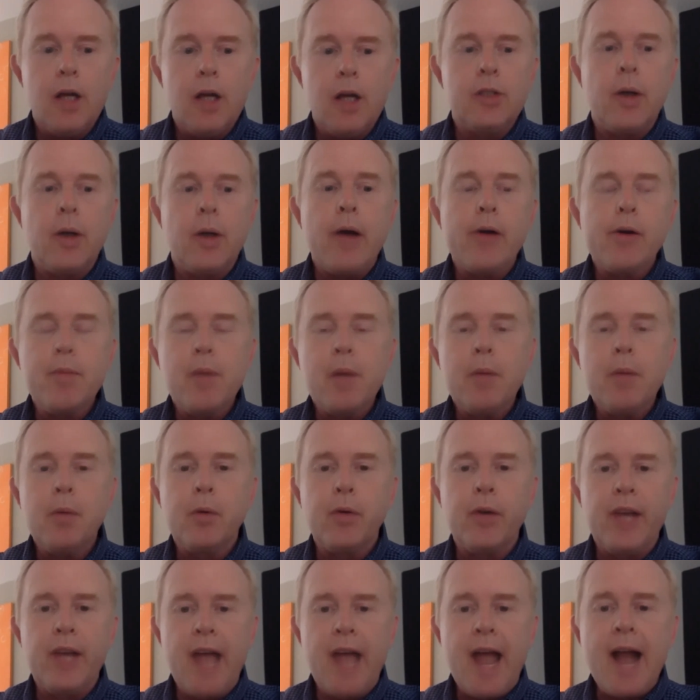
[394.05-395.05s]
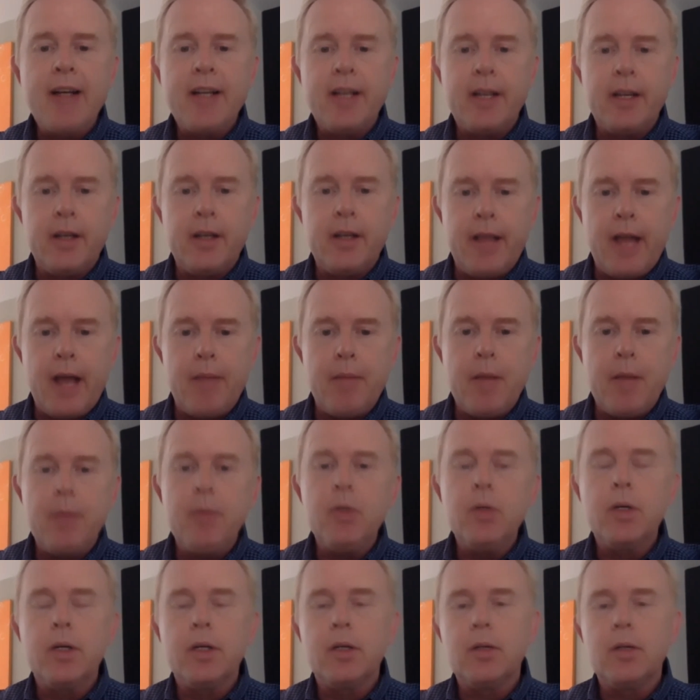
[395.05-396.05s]
So how are people reacting to that? Maybe
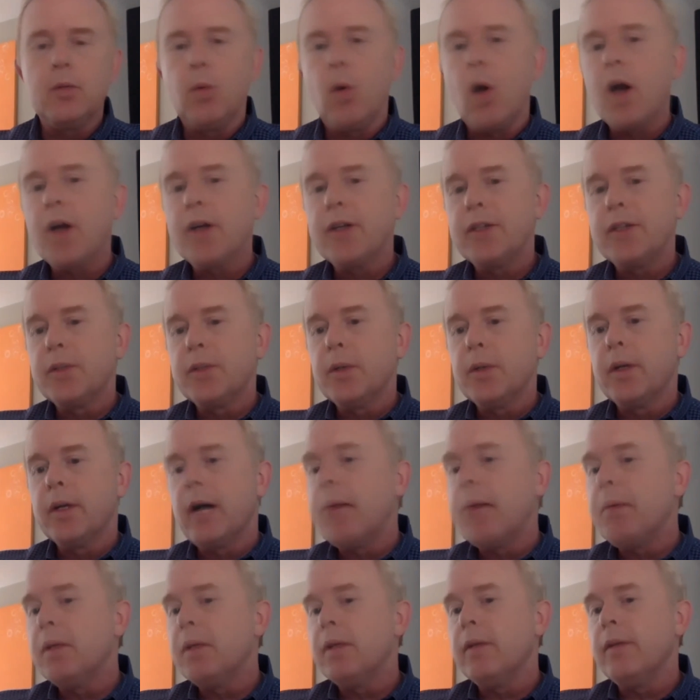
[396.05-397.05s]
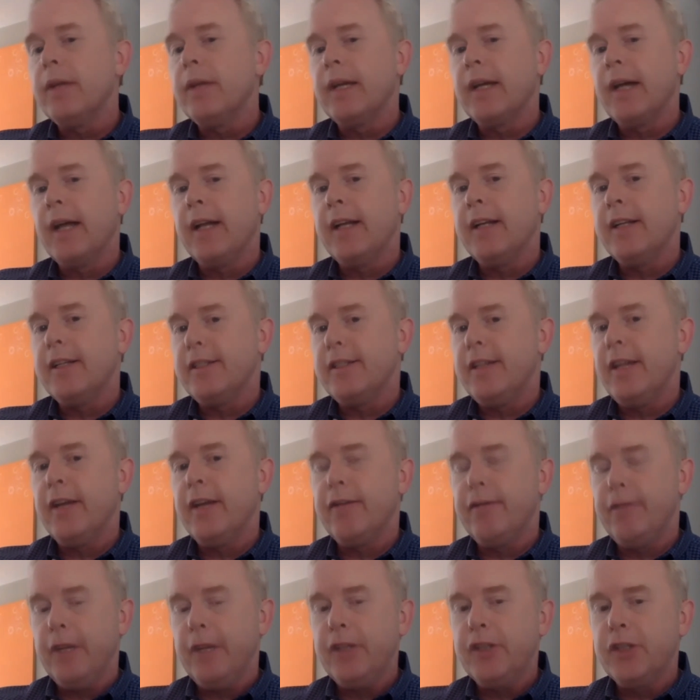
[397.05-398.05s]
you could walk us through a couple of the kind of
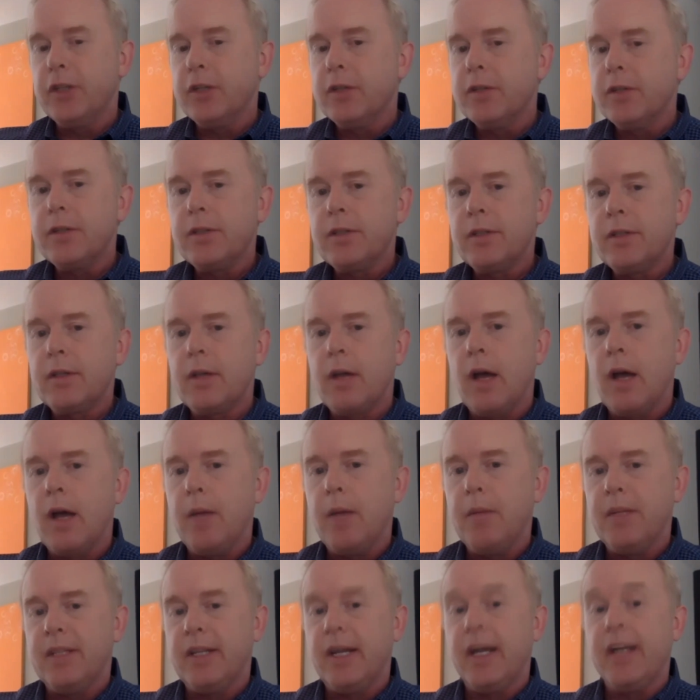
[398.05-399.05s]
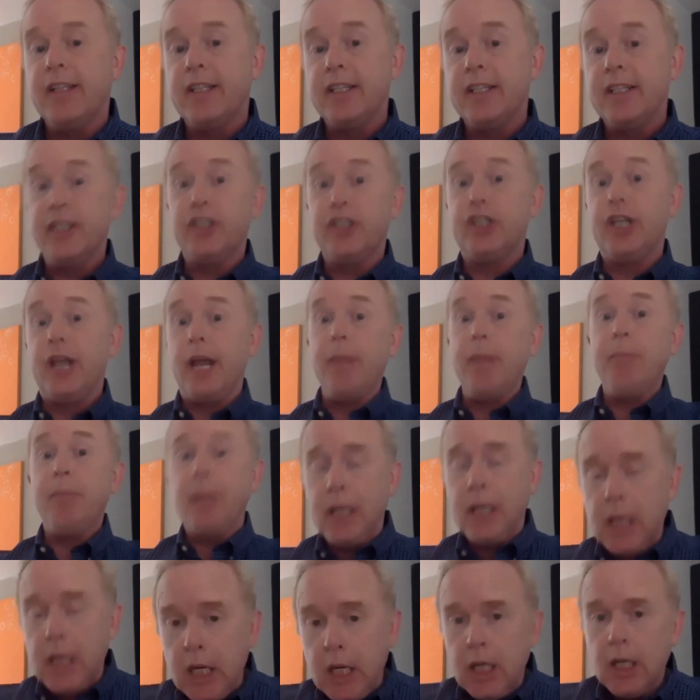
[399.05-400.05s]
distinct features besides its shape
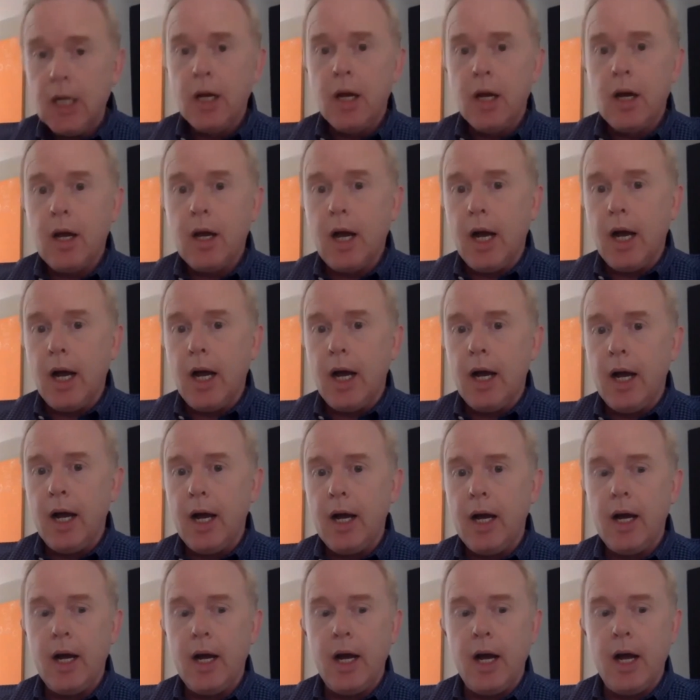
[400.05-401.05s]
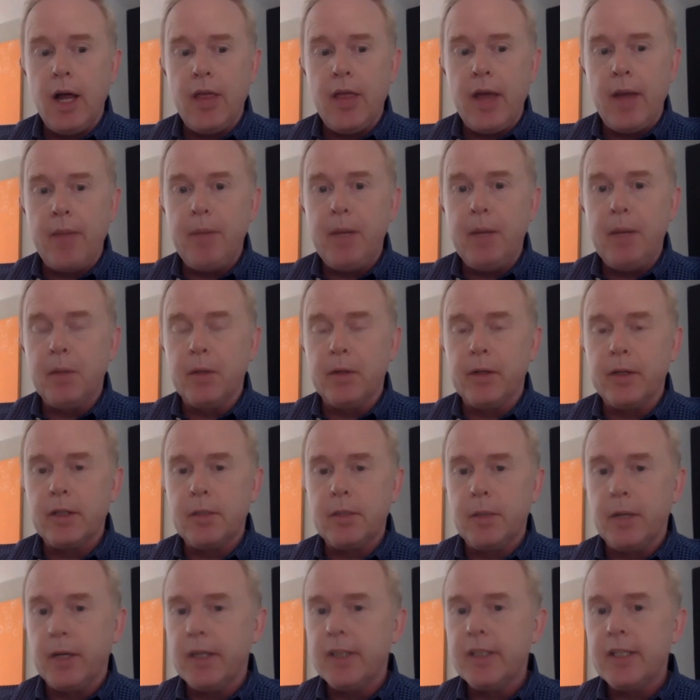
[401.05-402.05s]
that people are
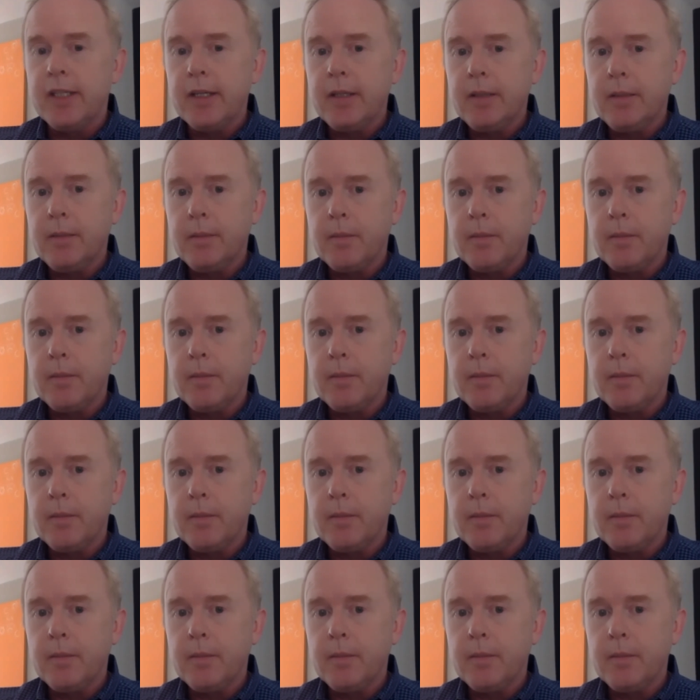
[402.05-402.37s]
experiencing.